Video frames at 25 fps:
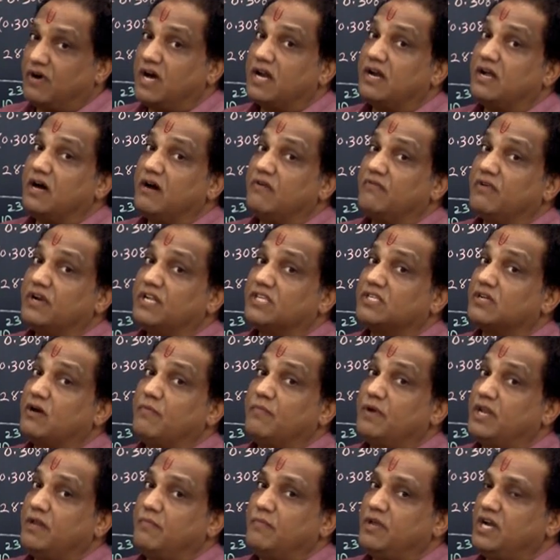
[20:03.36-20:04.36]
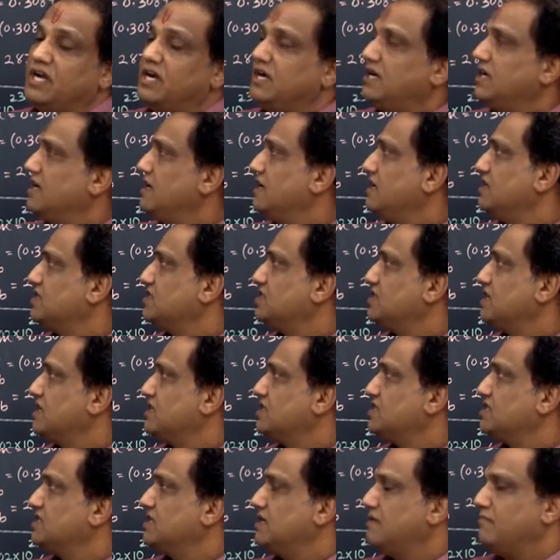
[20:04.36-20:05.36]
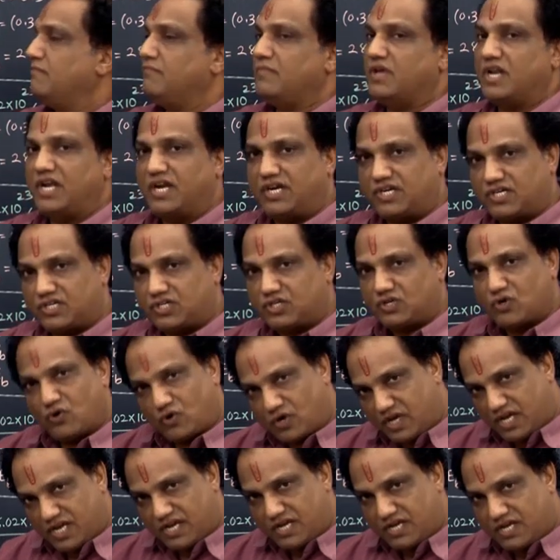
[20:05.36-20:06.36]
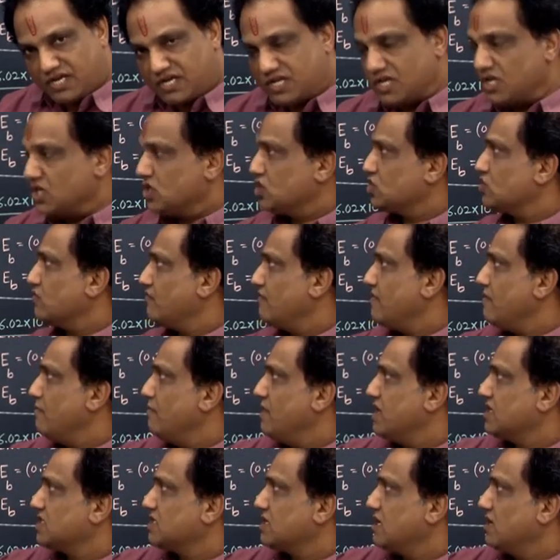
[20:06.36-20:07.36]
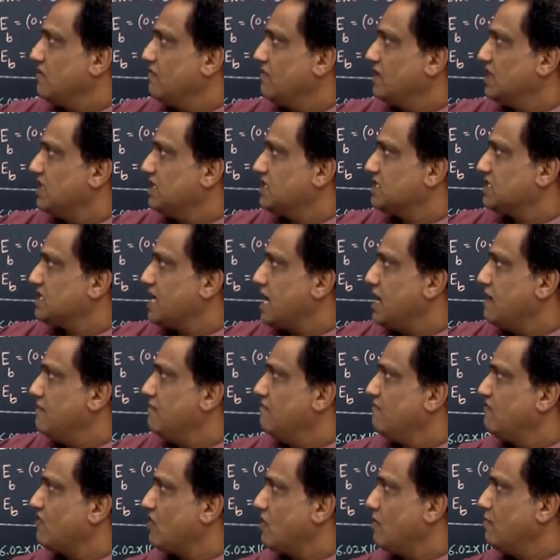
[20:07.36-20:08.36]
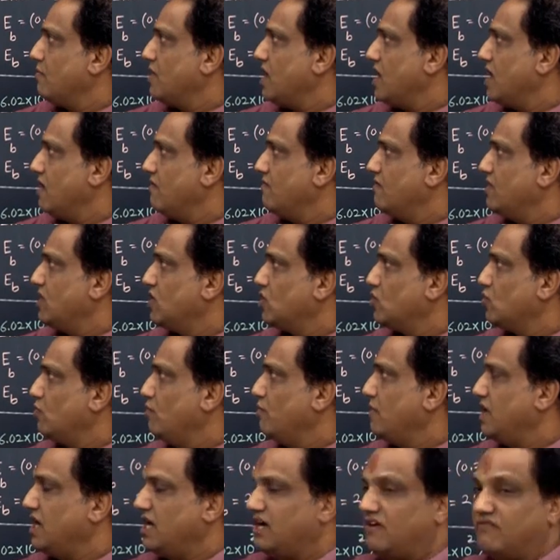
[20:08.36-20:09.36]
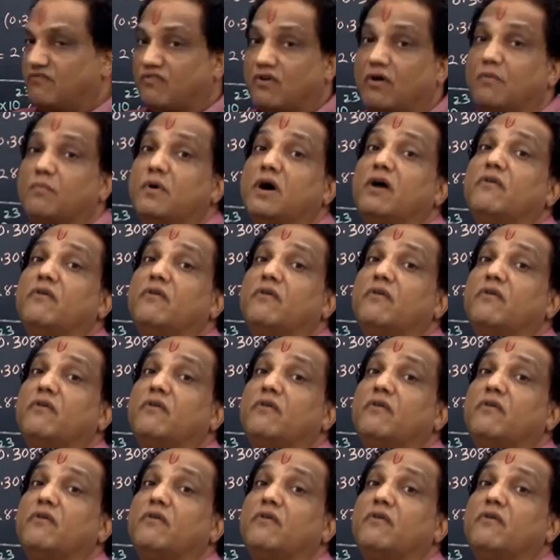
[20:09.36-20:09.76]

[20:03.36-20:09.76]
1 hour is how many minute? It is 60 minute. Okay. So we must convert this time from hour to minute,